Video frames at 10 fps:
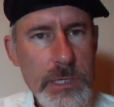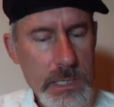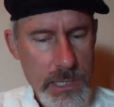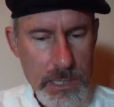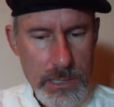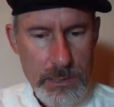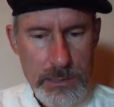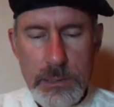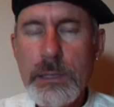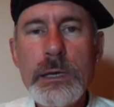need.
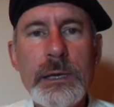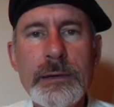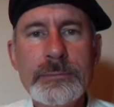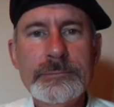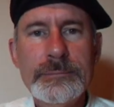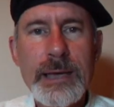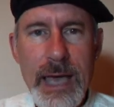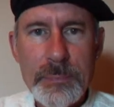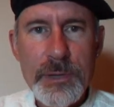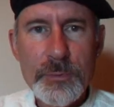
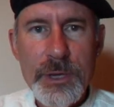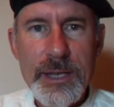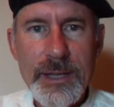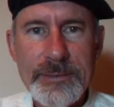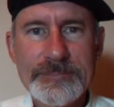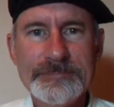Happy reading.